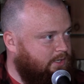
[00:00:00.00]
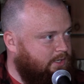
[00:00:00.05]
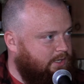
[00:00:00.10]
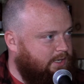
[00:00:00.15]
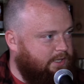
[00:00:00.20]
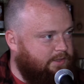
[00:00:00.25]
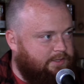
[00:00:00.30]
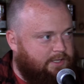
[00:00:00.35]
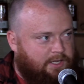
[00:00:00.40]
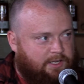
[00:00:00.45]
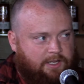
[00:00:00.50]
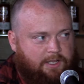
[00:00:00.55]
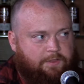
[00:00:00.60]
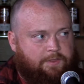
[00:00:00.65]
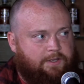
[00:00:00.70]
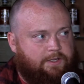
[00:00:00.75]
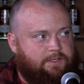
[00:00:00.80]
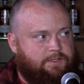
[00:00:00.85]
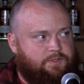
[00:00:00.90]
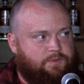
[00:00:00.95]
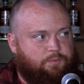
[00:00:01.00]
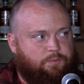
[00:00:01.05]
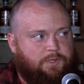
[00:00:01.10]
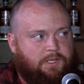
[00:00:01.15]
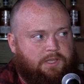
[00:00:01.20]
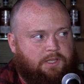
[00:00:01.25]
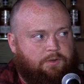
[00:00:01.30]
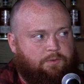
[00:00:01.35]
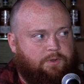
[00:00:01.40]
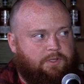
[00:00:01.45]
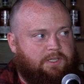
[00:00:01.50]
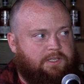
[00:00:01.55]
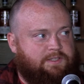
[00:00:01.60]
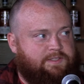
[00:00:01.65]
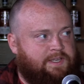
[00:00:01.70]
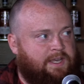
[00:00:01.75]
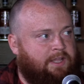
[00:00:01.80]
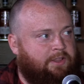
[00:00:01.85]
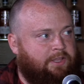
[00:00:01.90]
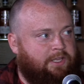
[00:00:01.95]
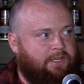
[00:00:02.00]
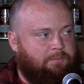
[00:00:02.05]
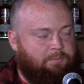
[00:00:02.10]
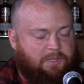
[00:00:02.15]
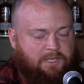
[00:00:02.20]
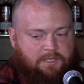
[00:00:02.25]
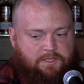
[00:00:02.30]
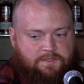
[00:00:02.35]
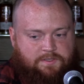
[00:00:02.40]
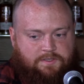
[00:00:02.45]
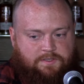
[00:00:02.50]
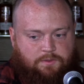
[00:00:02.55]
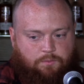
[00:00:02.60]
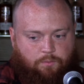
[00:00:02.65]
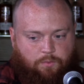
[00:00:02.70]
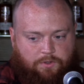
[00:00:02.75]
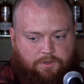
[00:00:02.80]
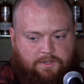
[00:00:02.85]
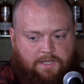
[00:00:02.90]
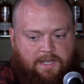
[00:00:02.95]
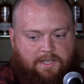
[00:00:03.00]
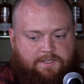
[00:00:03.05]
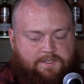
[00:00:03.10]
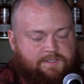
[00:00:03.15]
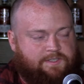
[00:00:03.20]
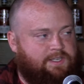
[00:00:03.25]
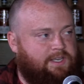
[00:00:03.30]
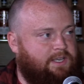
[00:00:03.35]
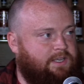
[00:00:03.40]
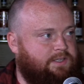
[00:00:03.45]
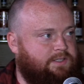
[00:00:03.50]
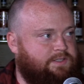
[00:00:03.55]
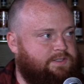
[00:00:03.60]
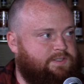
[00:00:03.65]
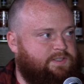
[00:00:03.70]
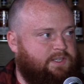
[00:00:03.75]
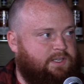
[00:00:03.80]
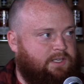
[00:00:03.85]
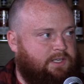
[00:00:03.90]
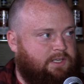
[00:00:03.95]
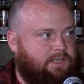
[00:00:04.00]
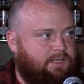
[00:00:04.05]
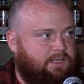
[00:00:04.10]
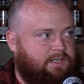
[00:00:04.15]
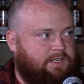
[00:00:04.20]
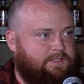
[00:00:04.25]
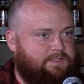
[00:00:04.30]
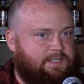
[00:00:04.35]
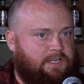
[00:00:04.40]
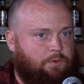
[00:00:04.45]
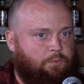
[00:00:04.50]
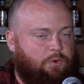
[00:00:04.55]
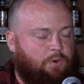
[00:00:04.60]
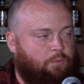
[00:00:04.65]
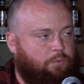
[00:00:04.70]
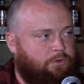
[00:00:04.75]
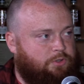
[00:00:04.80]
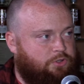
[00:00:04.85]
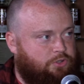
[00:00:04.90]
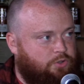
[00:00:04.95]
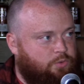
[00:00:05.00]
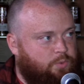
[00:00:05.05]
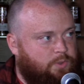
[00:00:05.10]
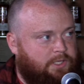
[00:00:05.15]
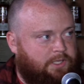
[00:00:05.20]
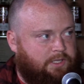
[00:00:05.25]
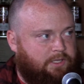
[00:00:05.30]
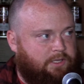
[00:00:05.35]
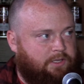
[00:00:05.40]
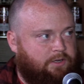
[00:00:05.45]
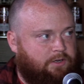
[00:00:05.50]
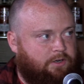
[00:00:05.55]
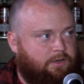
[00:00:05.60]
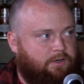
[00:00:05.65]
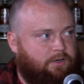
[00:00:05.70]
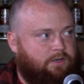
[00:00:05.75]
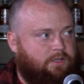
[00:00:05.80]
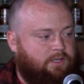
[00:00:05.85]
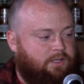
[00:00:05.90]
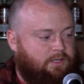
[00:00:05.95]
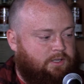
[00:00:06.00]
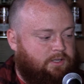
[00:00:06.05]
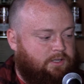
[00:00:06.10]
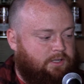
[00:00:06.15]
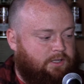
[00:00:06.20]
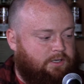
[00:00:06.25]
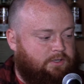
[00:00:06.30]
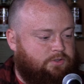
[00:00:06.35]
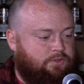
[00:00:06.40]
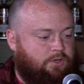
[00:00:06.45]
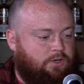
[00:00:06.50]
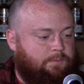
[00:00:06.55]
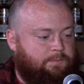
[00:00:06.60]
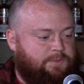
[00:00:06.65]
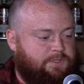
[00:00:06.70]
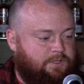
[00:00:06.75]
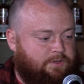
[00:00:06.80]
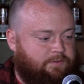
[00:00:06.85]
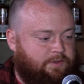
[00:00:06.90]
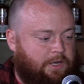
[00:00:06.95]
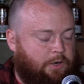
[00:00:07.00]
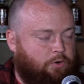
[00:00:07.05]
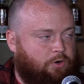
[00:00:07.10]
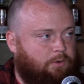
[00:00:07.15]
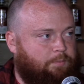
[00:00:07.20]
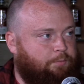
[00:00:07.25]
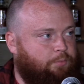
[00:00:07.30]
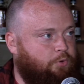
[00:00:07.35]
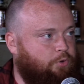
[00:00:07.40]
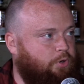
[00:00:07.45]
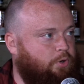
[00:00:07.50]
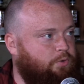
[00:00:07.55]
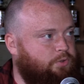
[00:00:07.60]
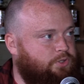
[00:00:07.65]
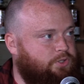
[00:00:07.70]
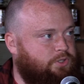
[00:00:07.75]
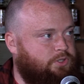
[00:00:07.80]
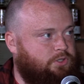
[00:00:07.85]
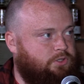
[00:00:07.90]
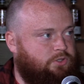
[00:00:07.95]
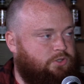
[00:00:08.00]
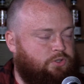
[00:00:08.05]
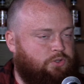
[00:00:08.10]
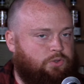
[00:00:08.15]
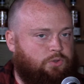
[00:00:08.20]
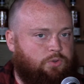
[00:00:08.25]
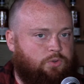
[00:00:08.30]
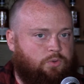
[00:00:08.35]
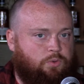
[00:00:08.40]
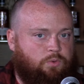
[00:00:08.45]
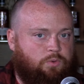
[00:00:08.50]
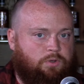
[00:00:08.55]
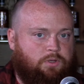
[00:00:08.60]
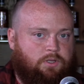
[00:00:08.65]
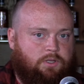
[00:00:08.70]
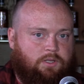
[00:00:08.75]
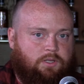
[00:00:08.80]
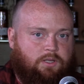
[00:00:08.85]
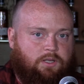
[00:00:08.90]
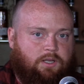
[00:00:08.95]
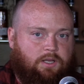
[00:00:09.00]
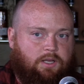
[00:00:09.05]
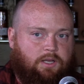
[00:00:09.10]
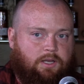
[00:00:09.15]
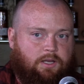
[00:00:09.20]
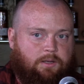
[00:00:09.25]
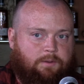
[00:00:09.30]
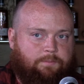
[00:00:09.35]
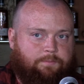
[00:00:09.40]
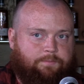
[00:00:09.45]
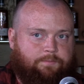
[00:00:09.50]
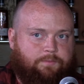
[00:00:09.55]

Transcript: And that, I think, is really, really telling, because what that says is that what we're doing here in terms of our approach to malt